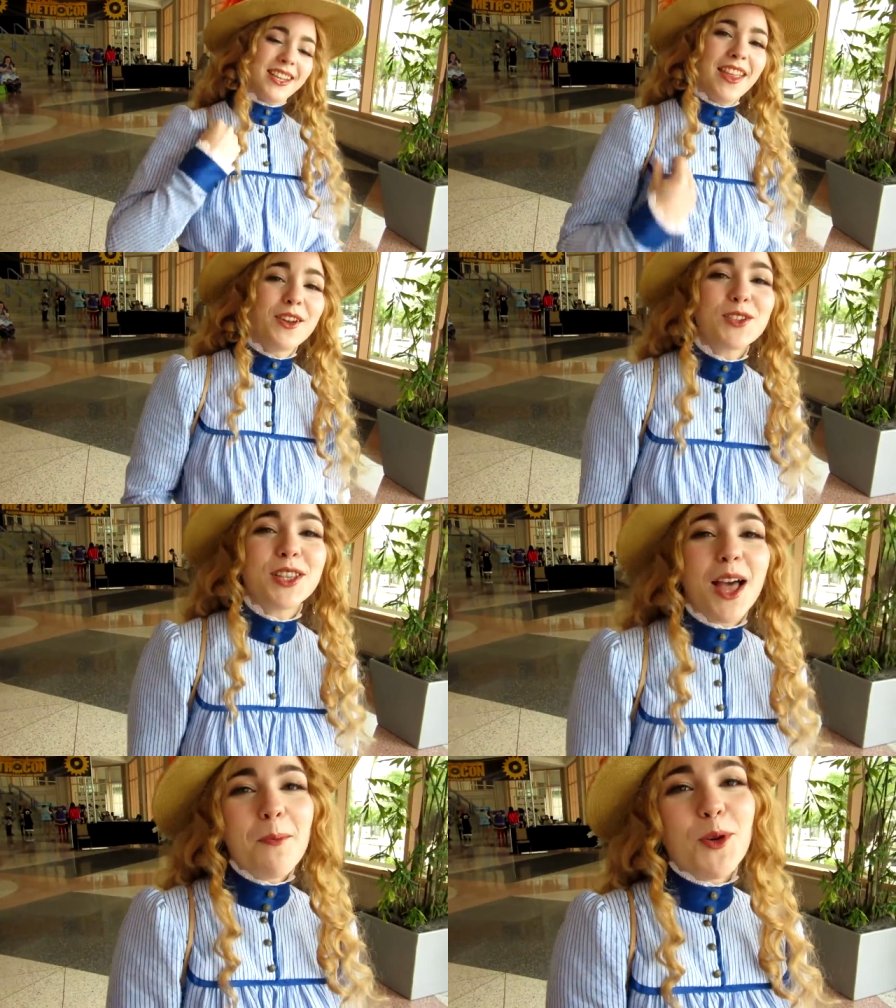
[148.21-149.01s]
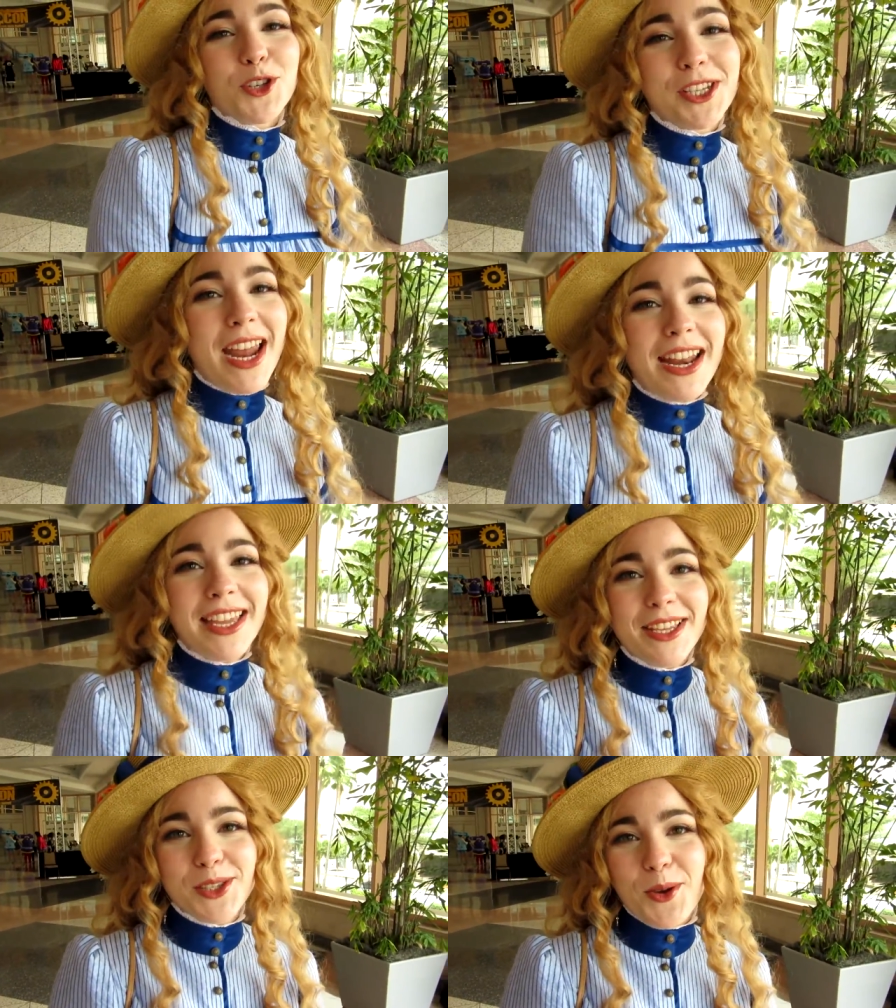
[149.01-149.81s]
And there's a lot more
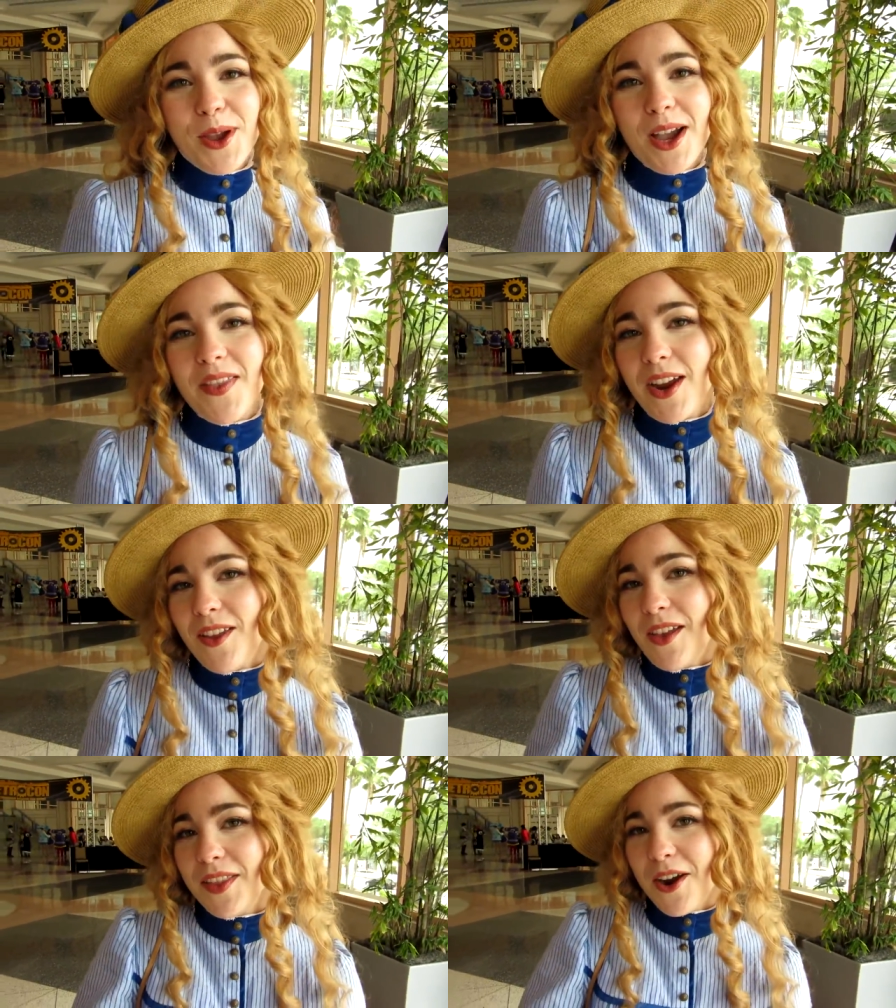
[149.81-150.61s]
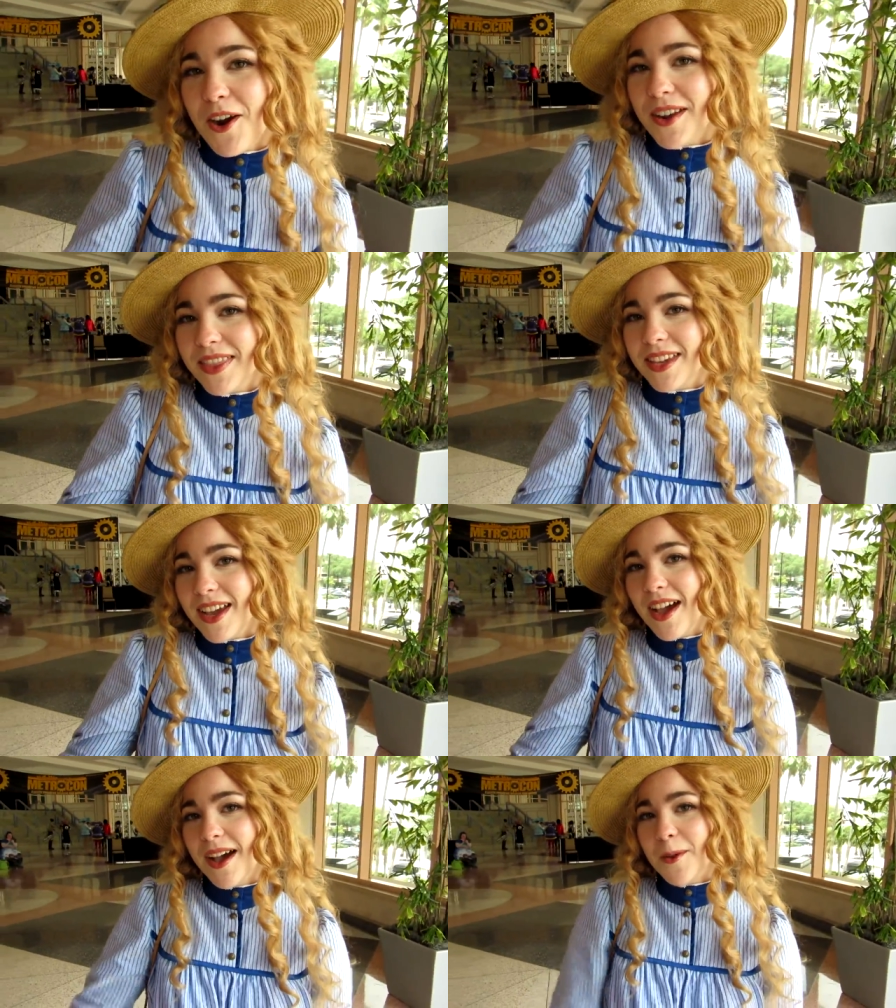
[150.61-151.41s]
shenanigans going on there than there are in the
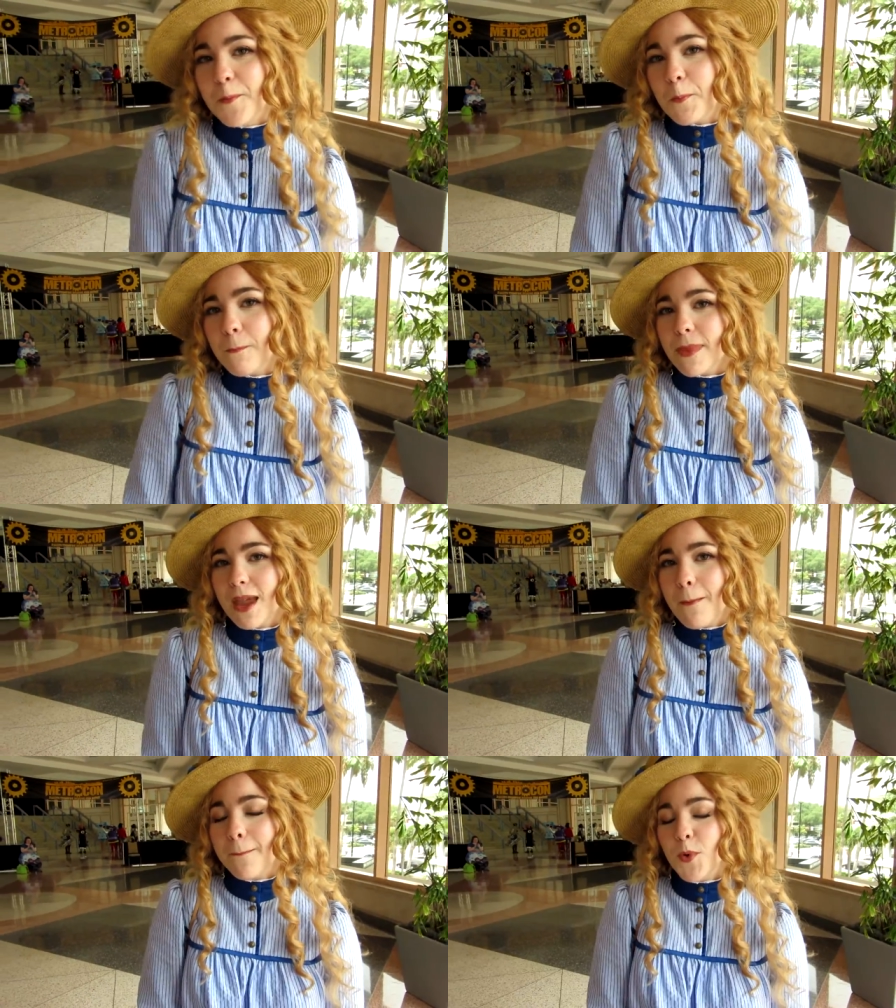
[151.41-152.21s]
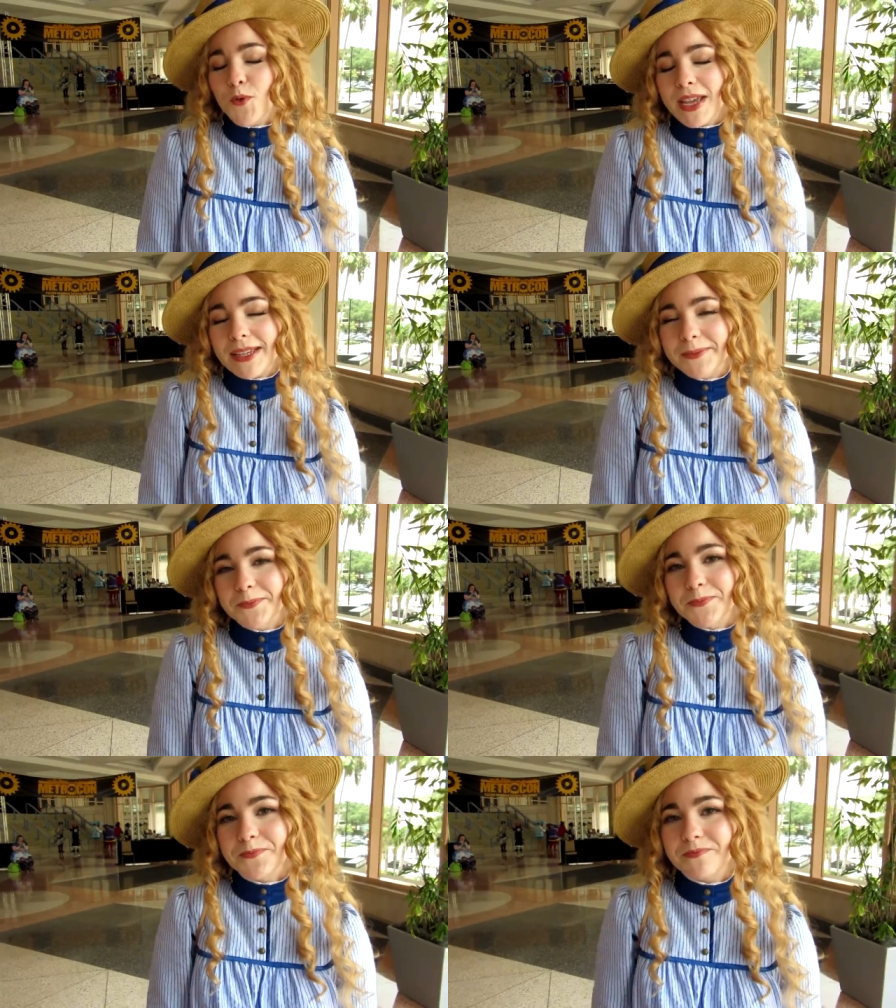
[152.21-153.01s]
uh, movie.
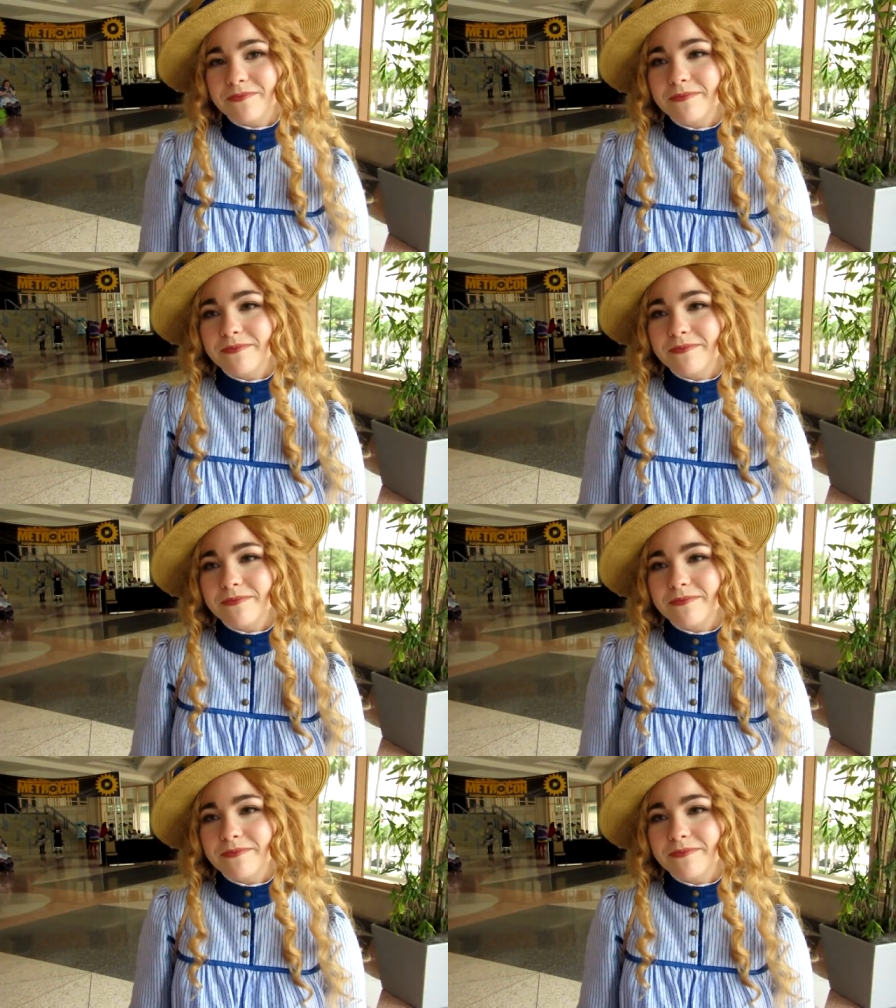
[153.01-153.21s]
Yes.